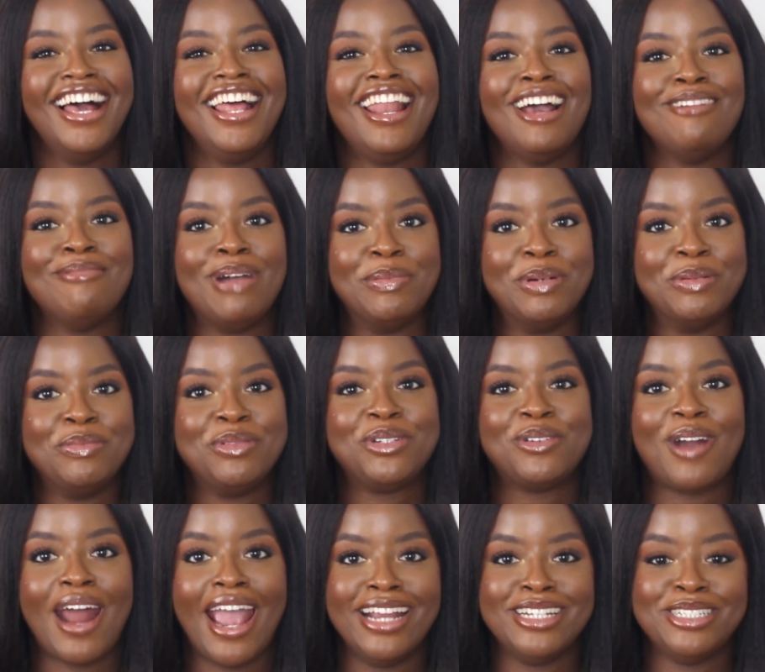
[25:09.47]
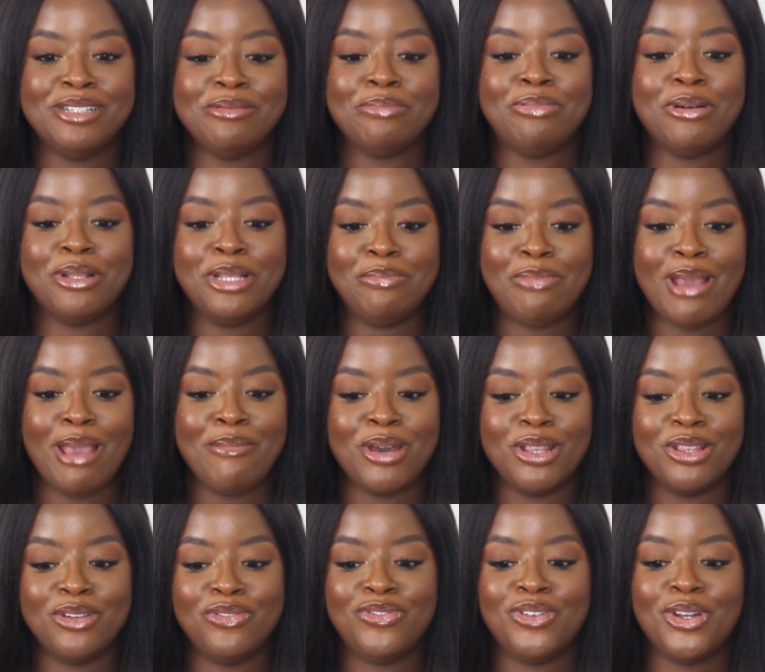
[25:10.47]
Like, my mum tried. She would put the
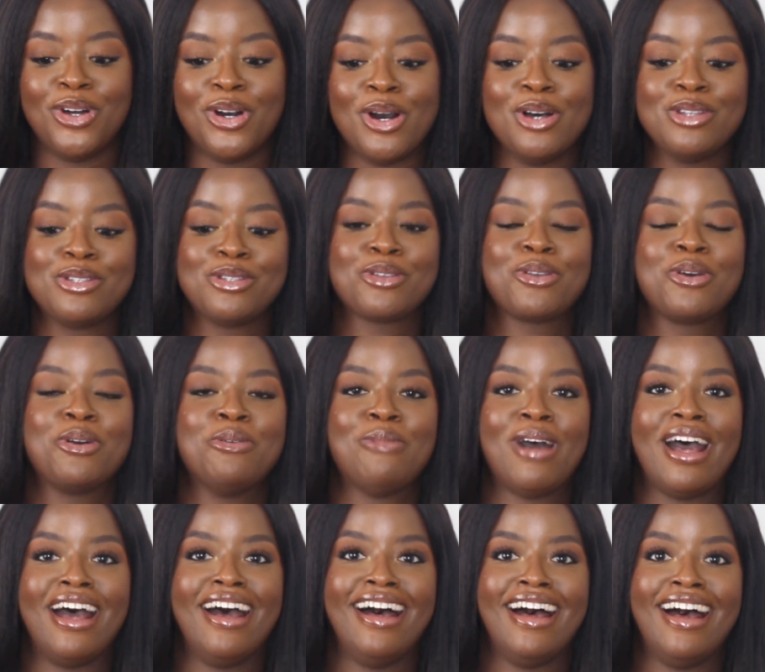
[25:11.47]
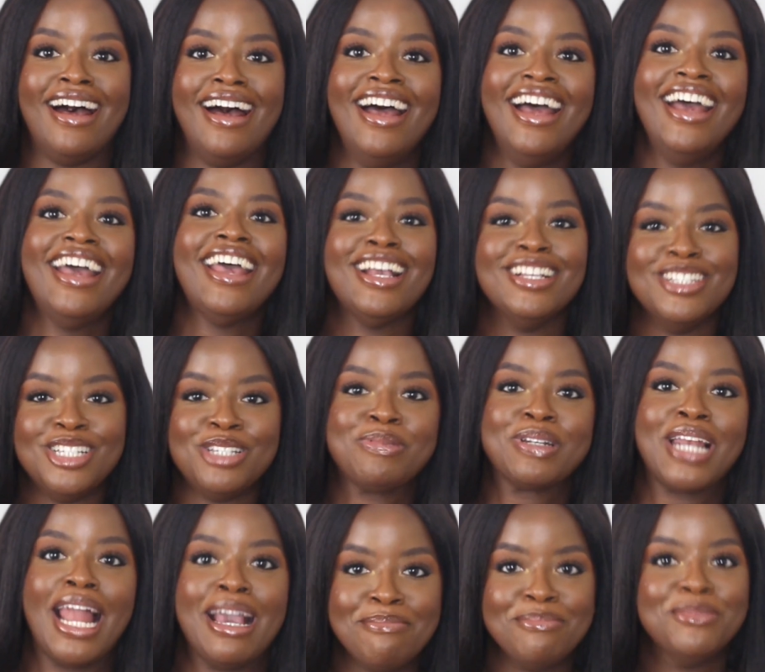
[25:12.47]
baby on the floor, skooma her, and she
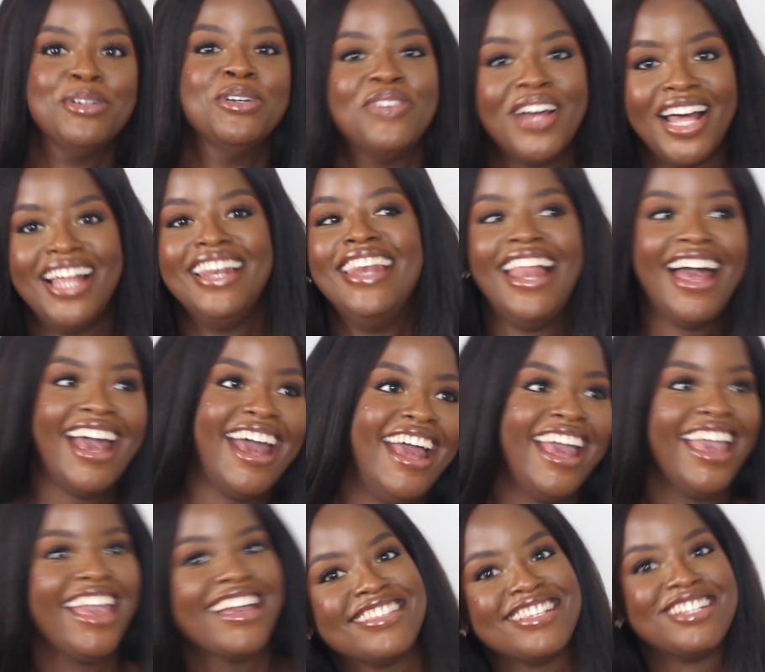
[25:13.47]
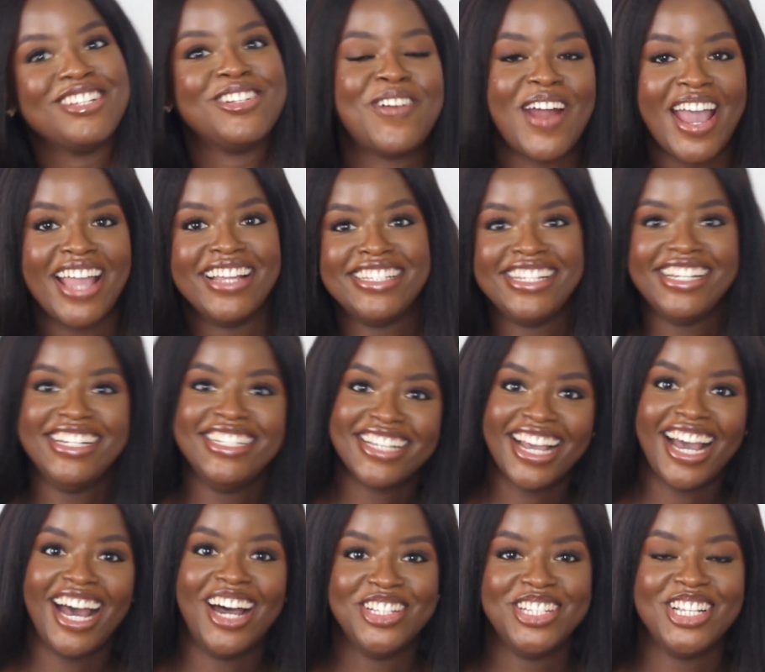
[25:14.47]
would like move her legs and try and teach
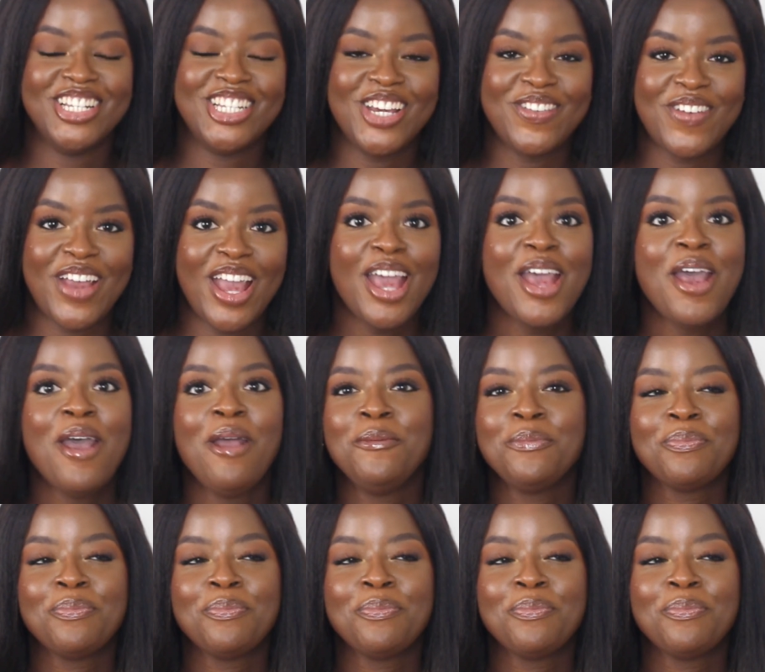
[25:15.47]
her how to do it.